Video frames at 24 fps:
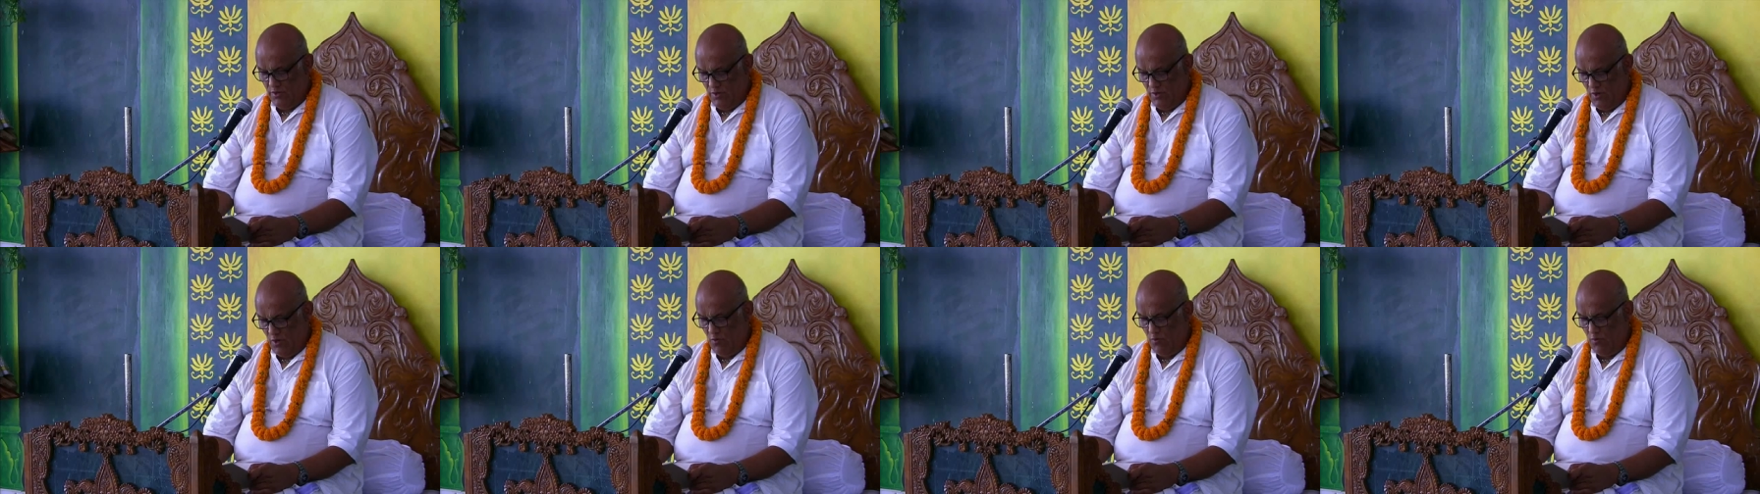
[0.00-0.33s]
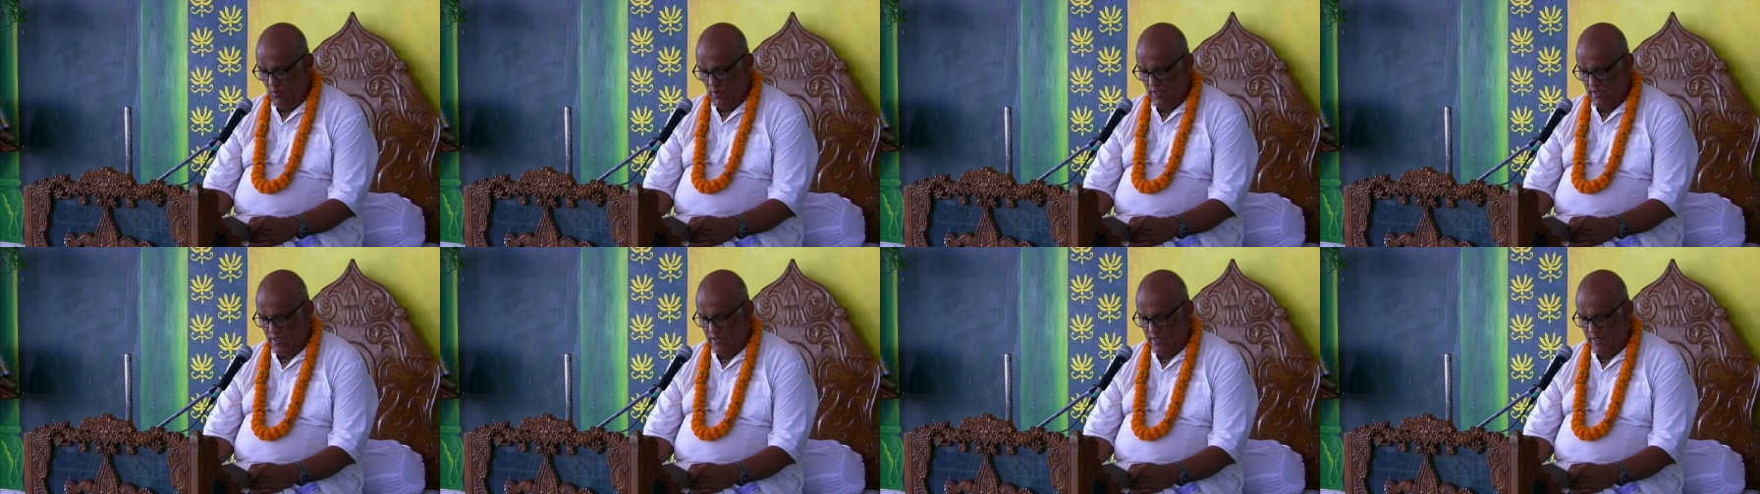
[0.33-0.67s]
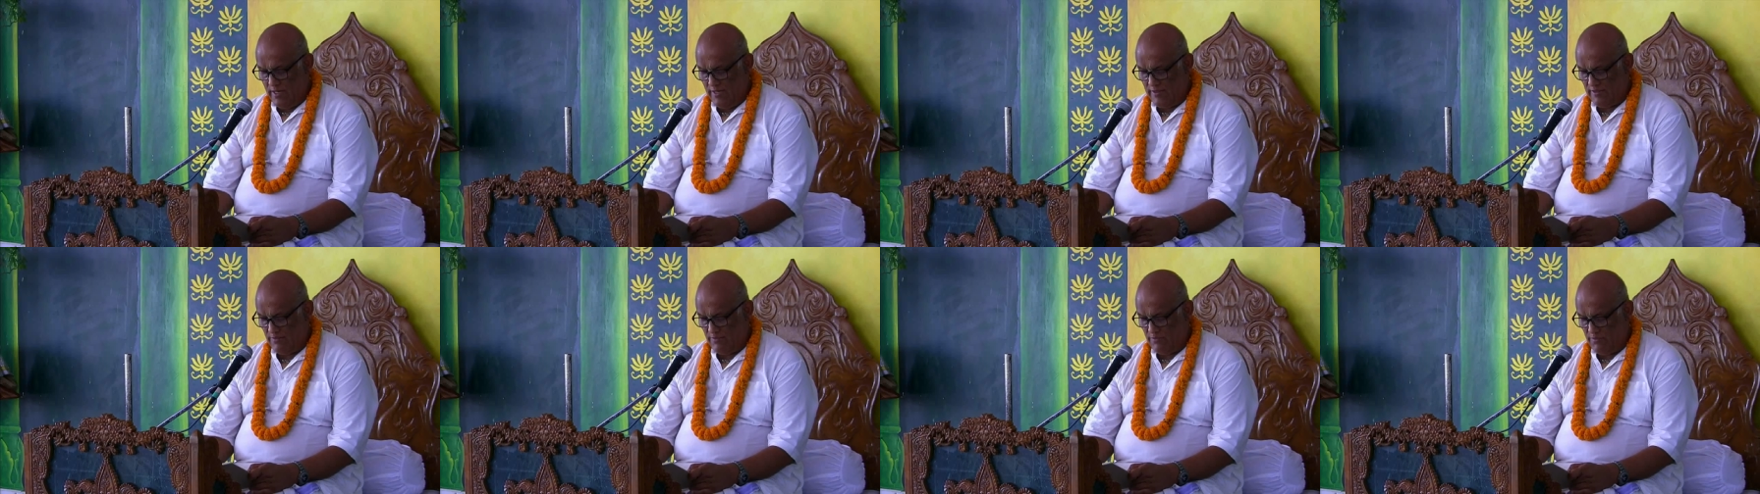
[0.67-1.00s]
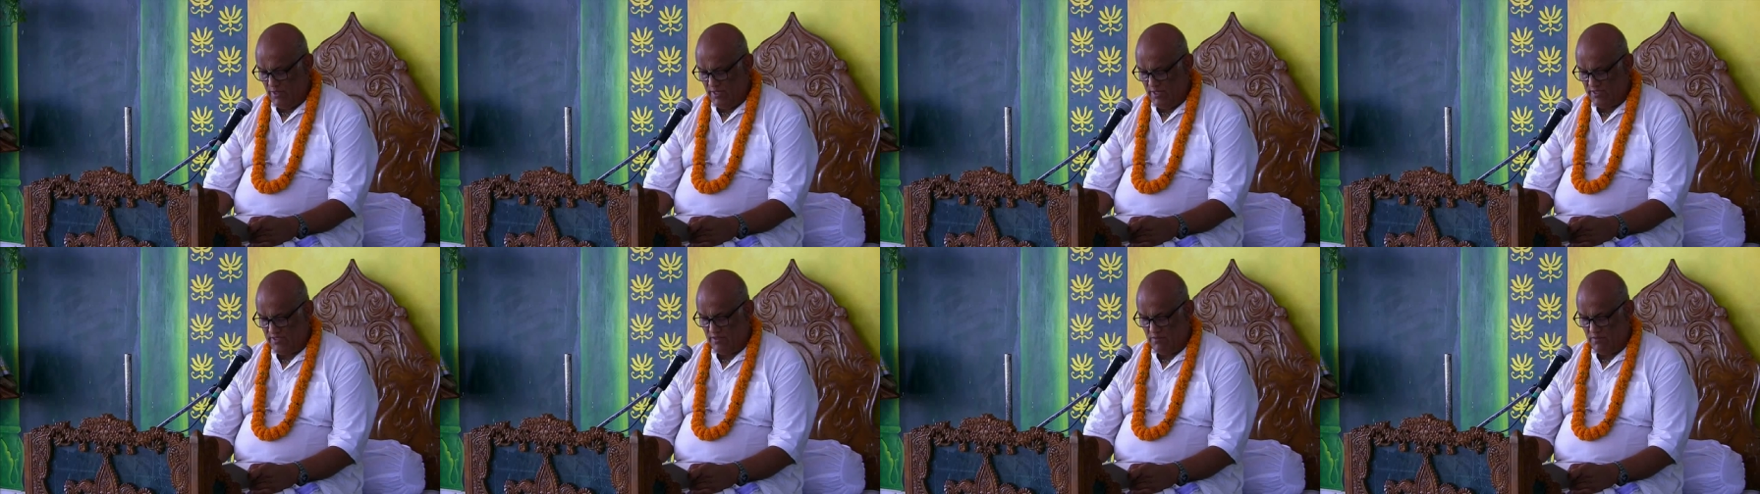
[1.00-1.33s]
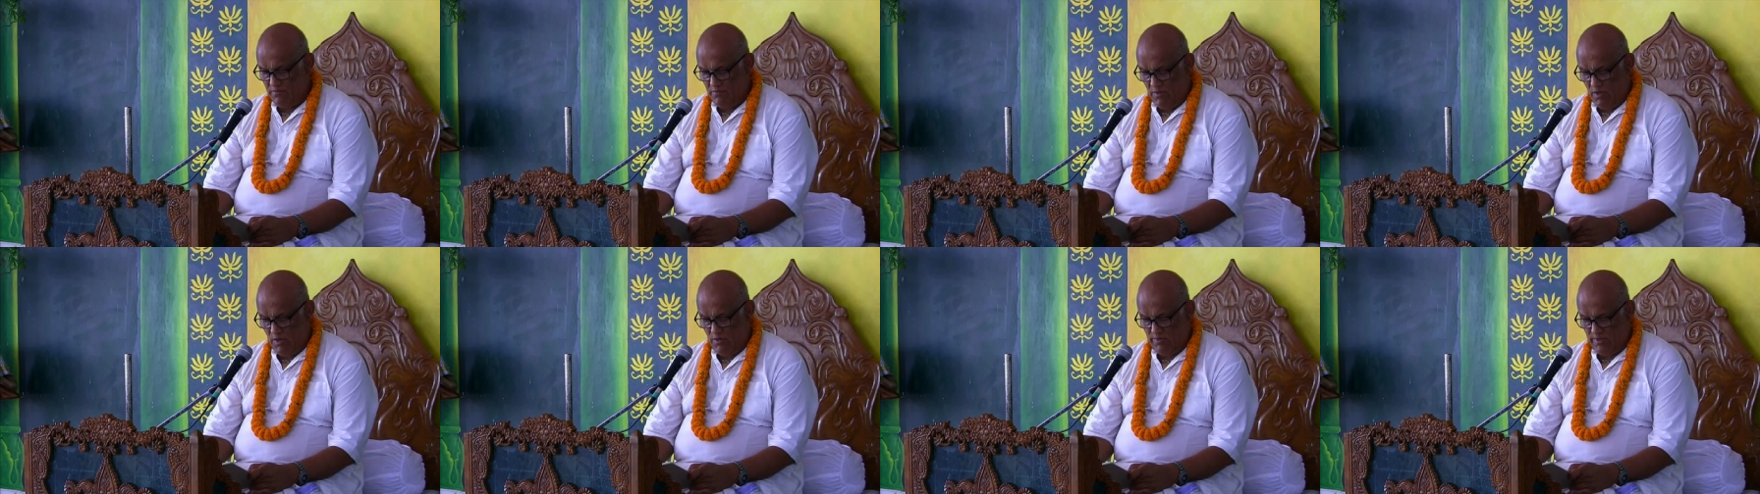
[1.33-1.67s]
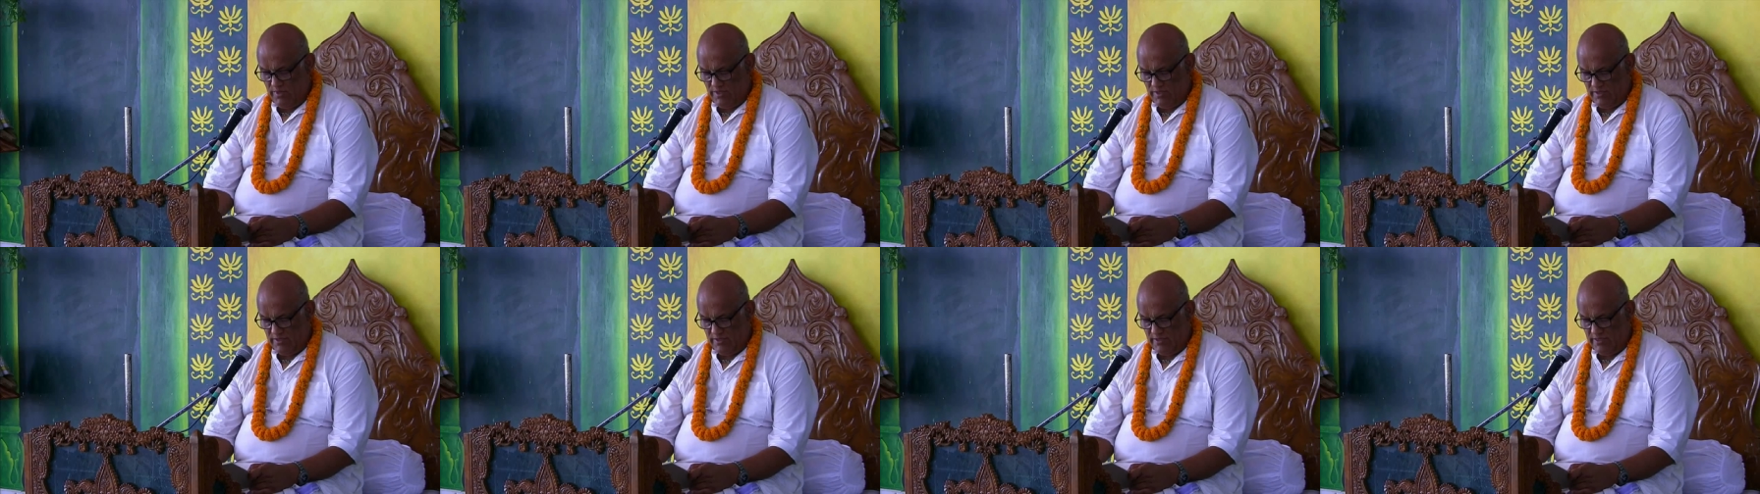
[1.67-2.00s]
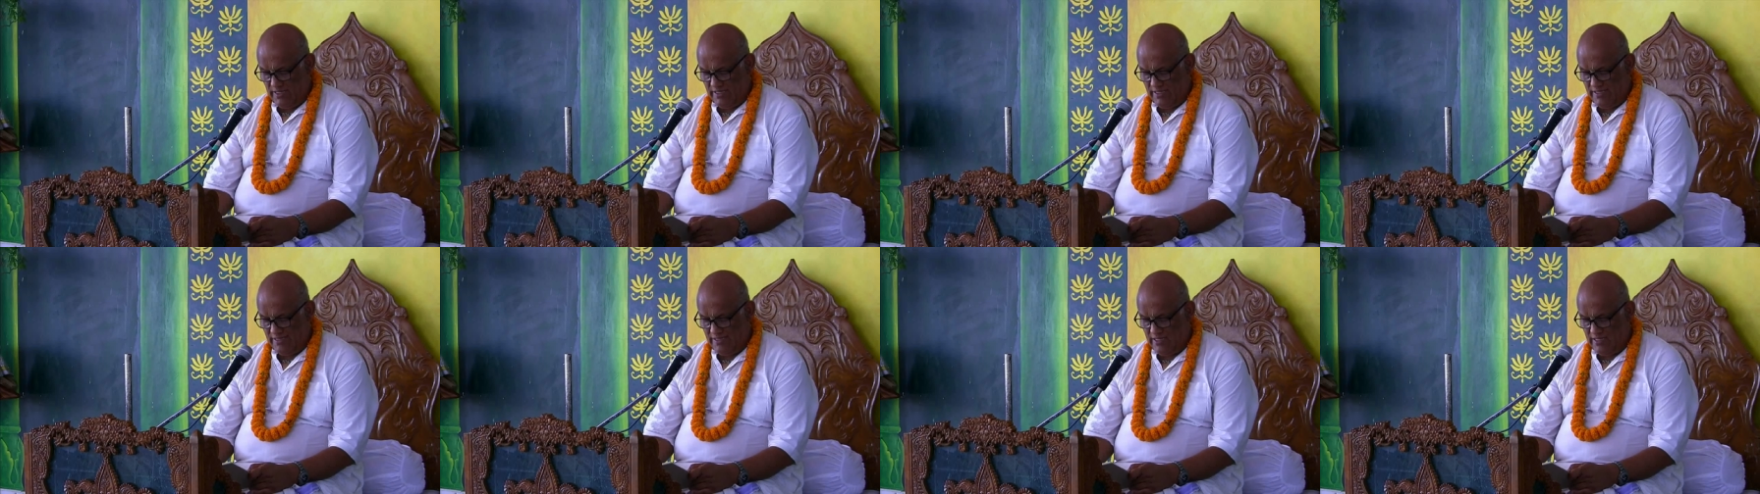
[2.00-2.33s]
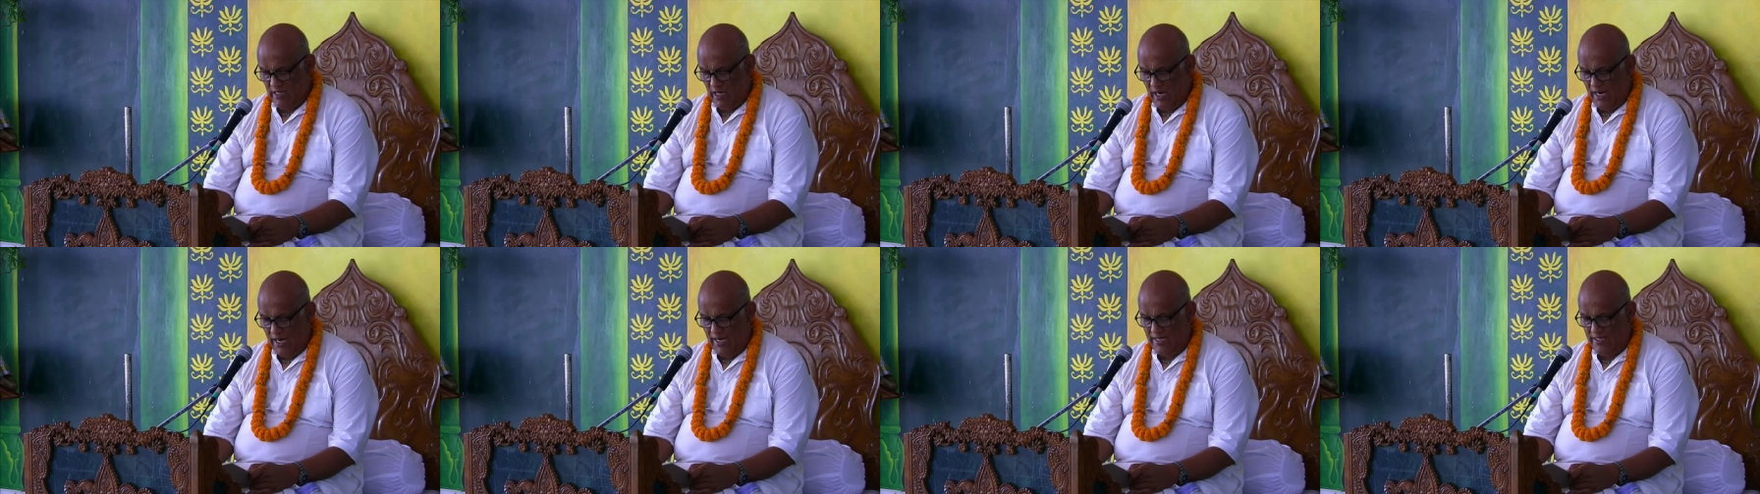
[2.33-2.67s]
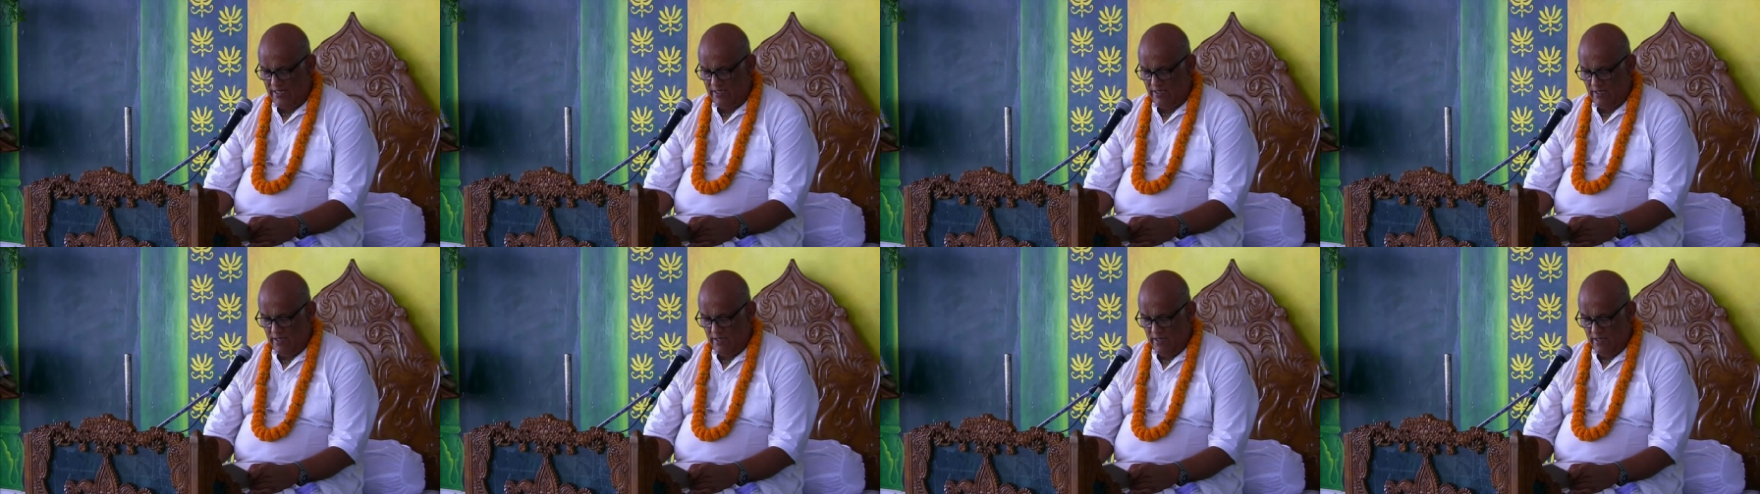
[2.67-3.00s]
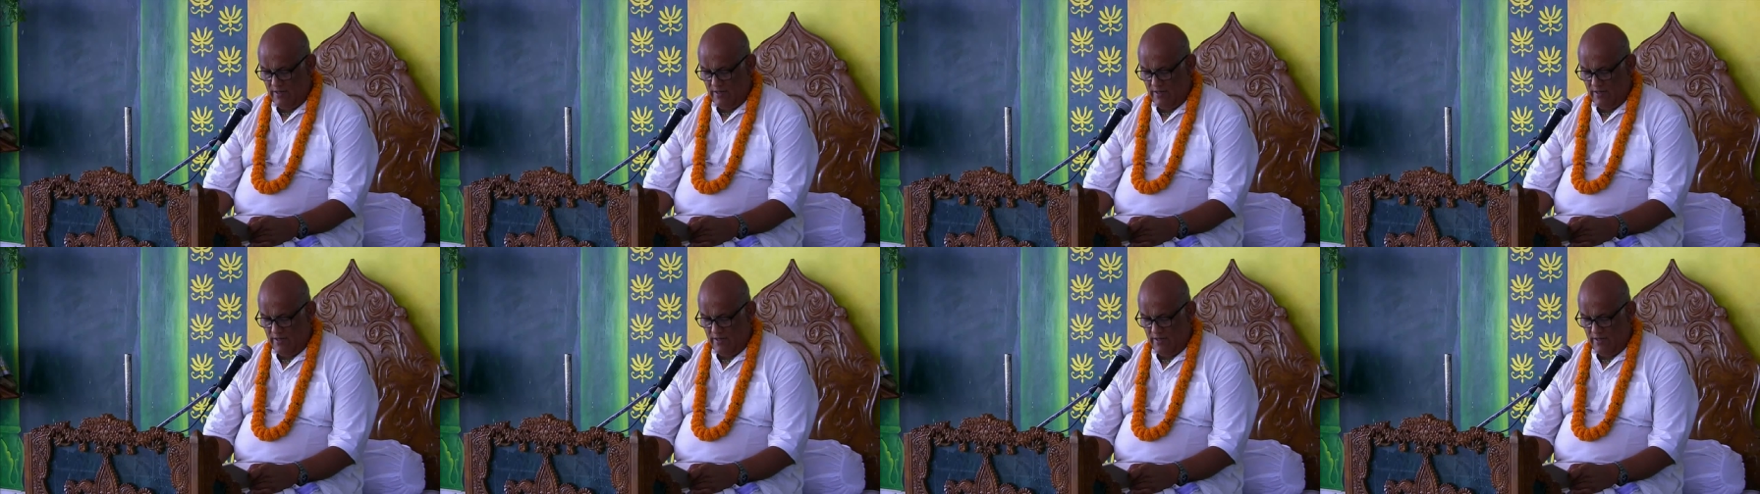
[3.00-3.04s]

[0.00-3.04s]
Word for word: no one at the present moment can guide